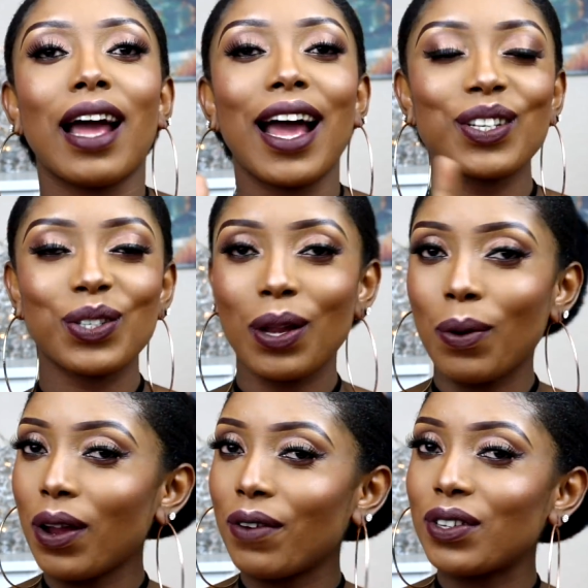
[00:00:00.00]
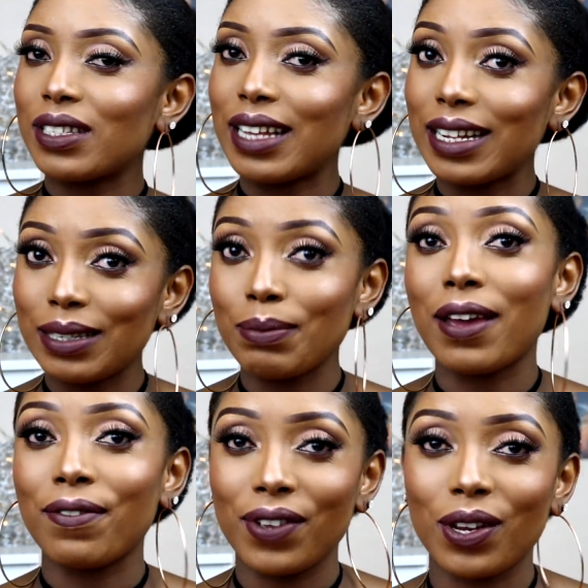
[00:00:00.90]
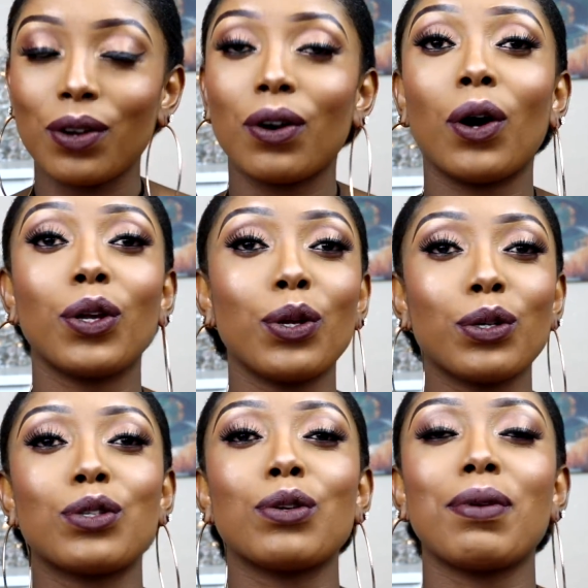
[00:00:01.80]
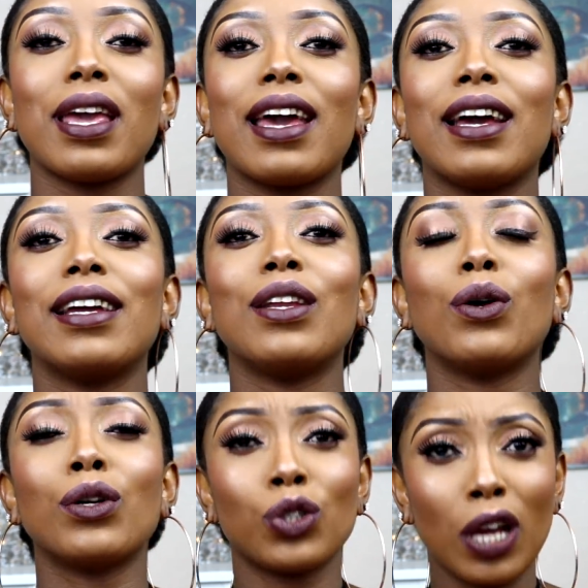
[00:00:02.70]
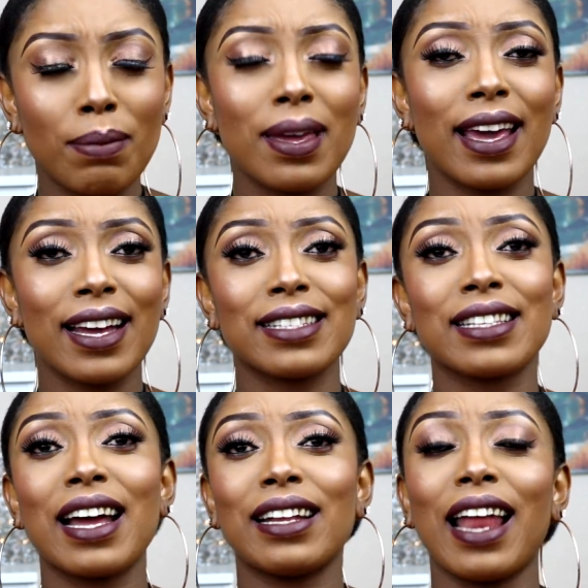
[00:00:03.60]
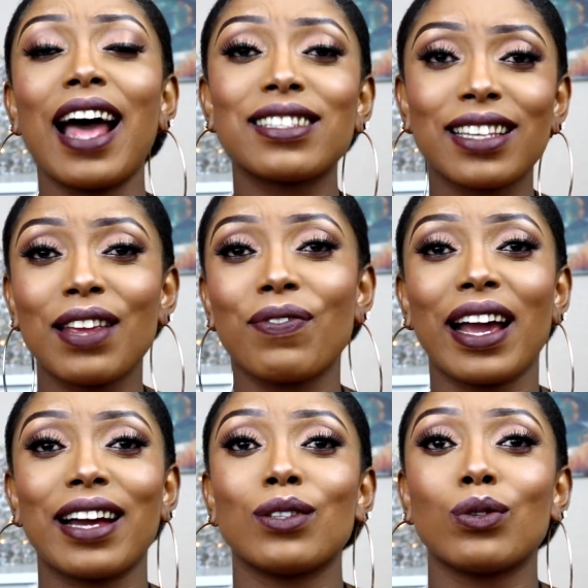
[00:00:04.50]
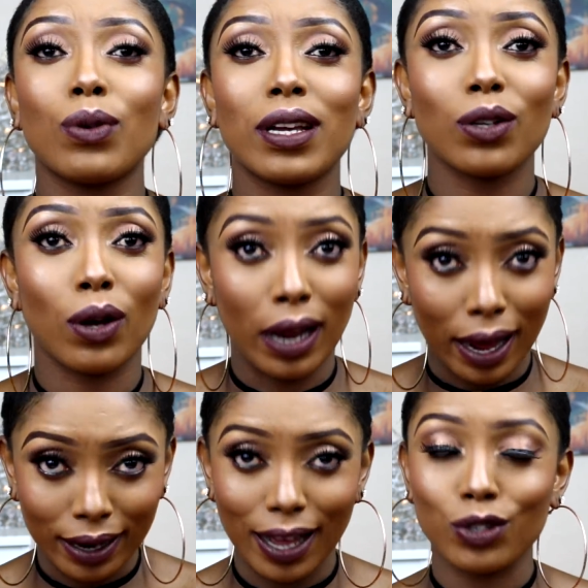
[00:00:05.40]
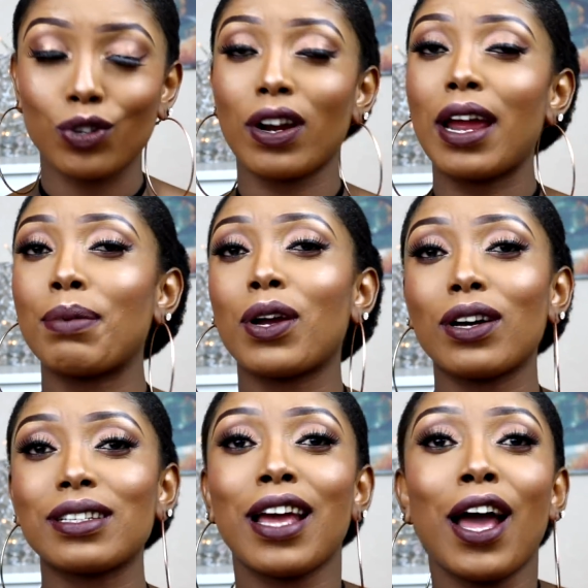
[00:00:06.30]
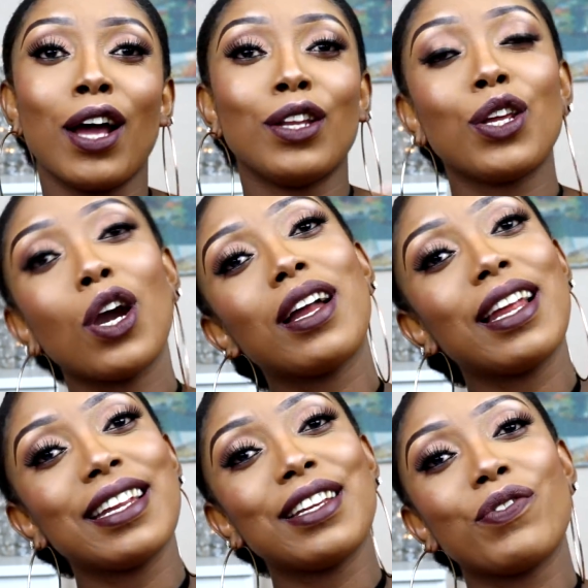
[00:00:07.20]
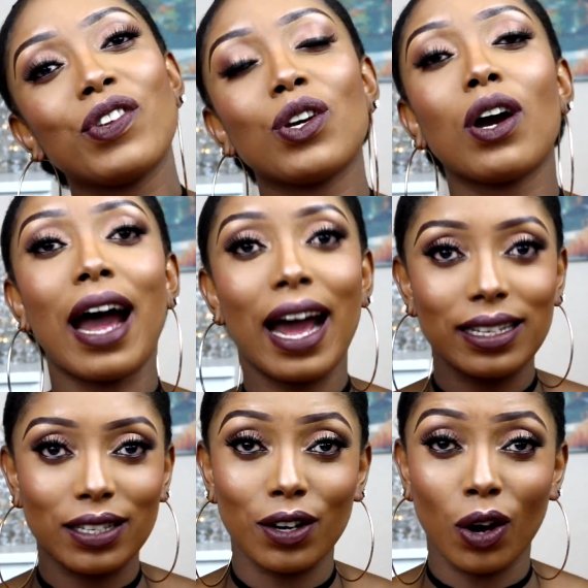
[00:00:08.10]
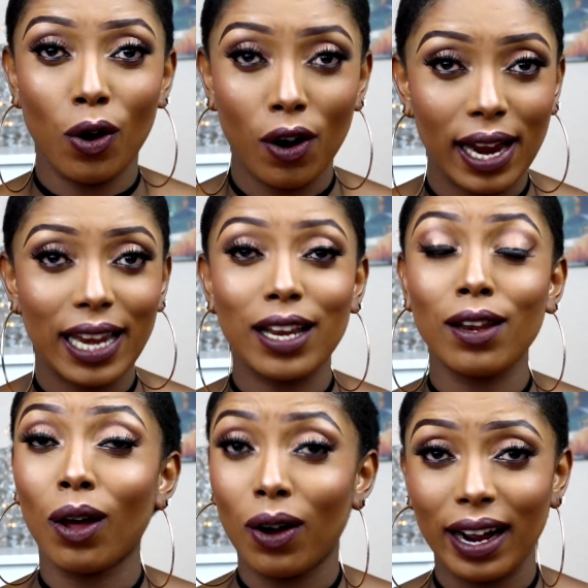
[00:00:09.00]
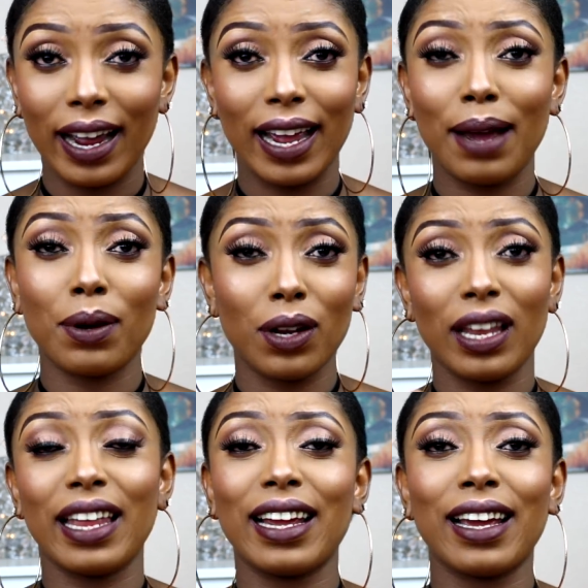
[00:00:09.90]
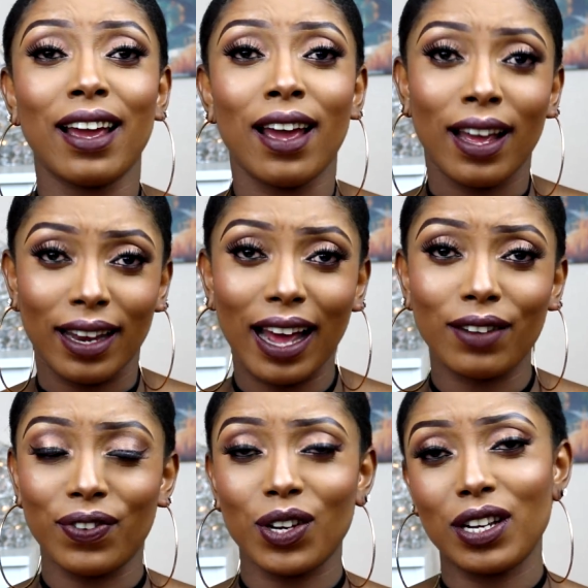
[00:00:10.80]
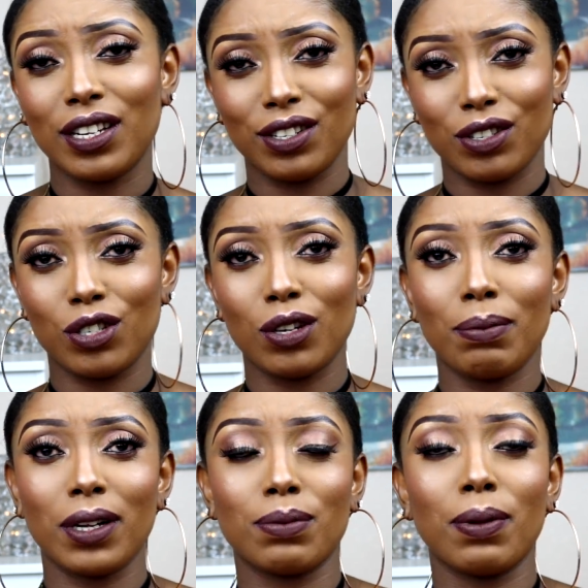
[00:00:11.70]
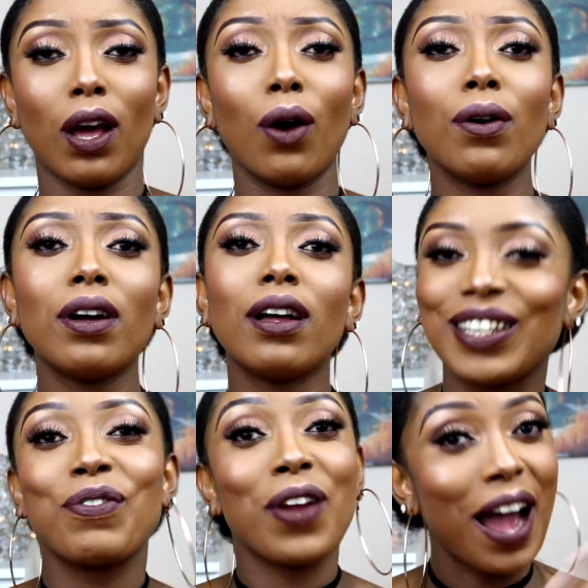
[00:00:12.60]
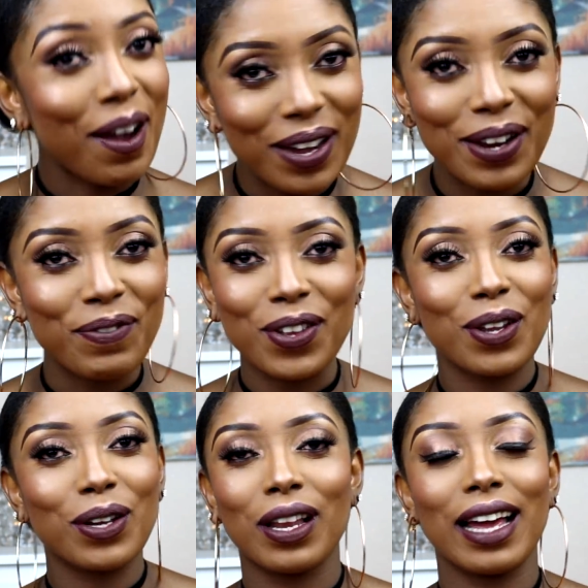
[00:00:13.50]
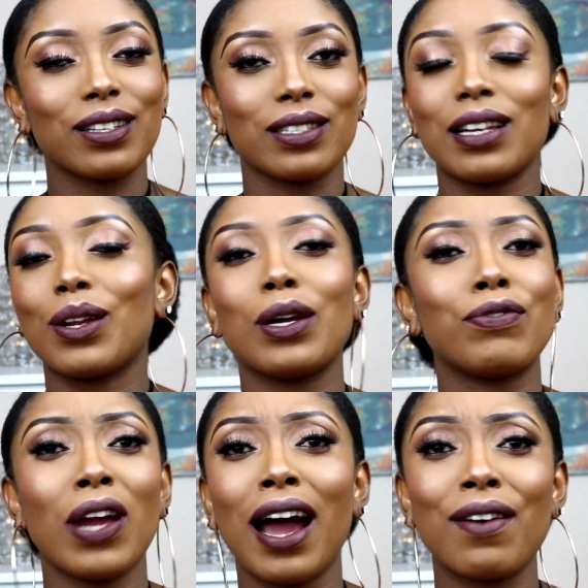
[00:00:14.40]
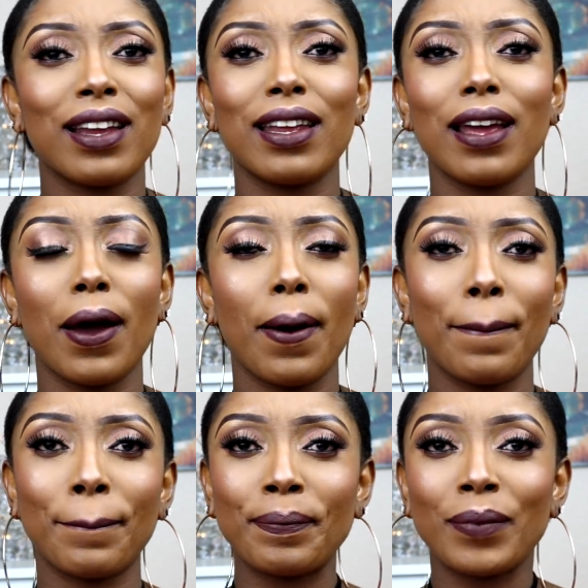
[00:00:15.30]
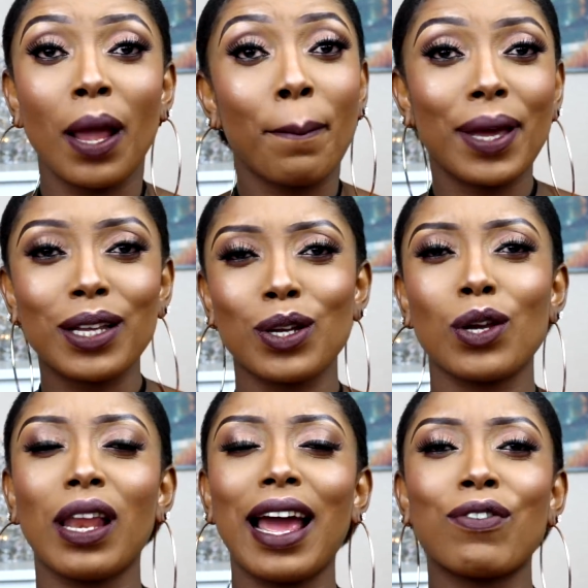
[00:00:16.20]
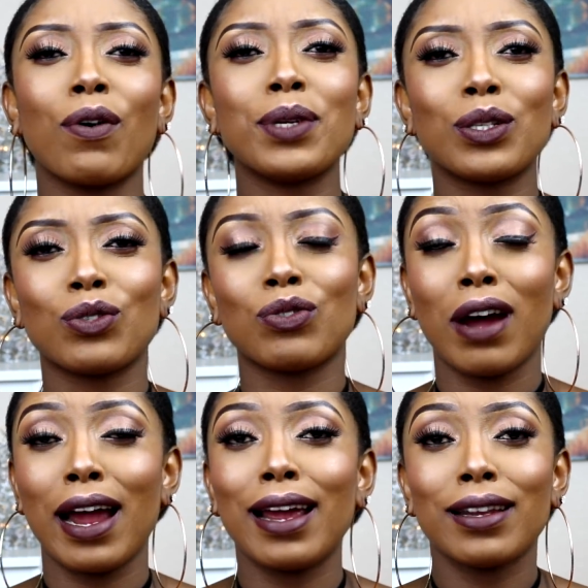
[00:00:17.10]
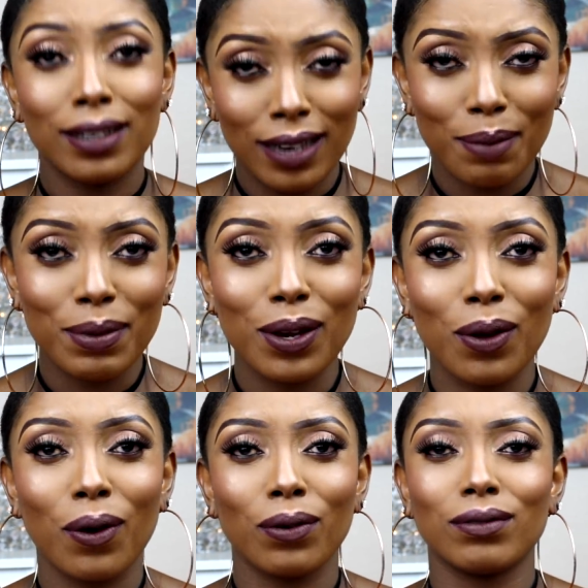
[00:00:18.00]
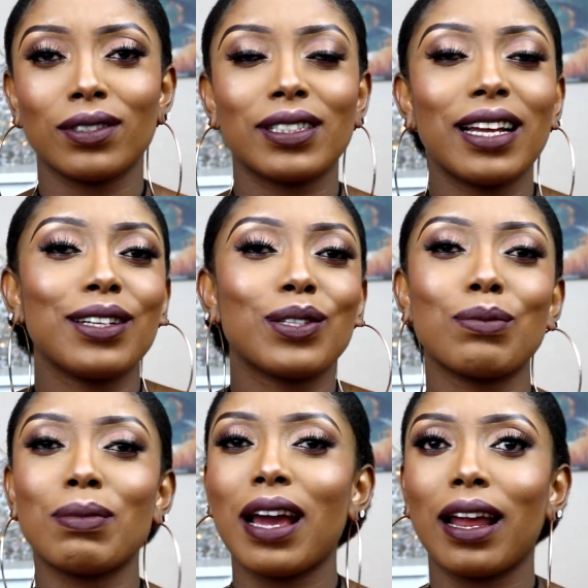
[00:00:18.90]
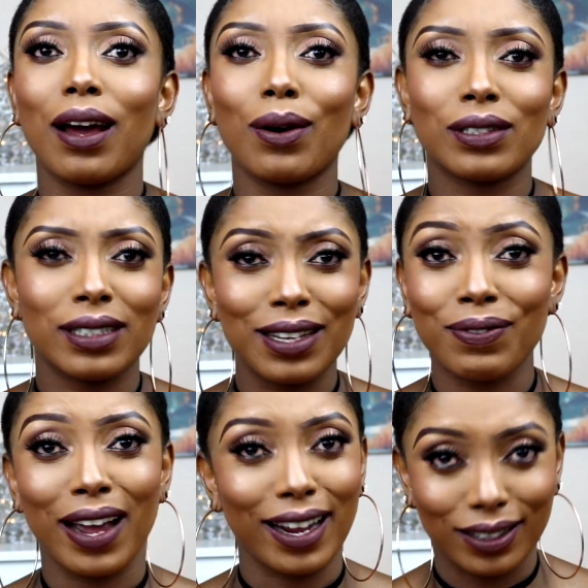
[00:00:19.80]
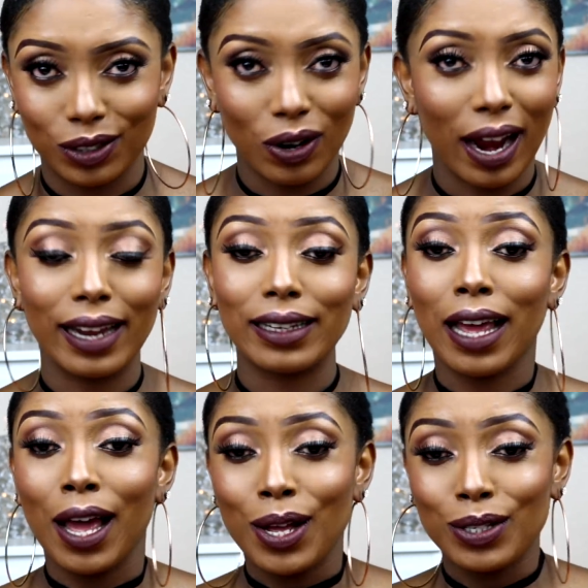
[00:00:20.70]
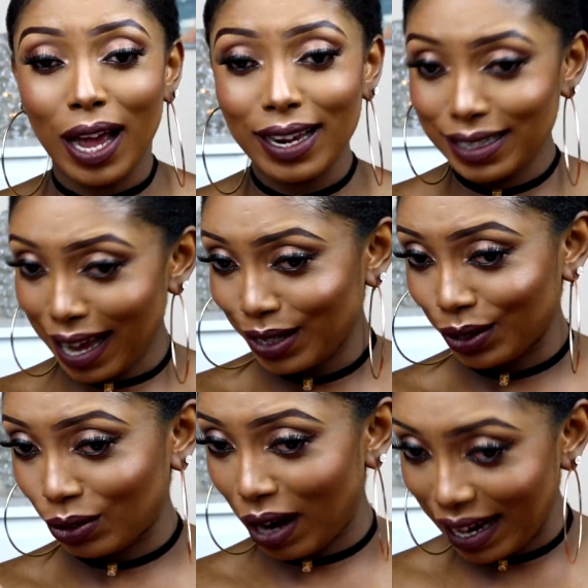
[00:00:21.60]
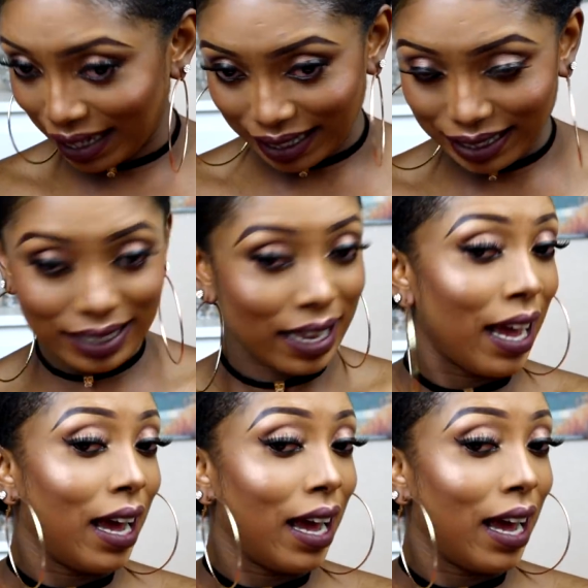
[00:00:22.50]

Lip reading: Actually, one of you sent me a video on YouTube here, showing me a hairstyle and asking if I can do it on our natural hair, because the young lady in the video has a coily long hair. I'm going to link that video in the description box below. If you have any video you like to send, or if you any picture you like for me to try, let me know. Send it to me and I'll see if I can try it. So I decided to try this.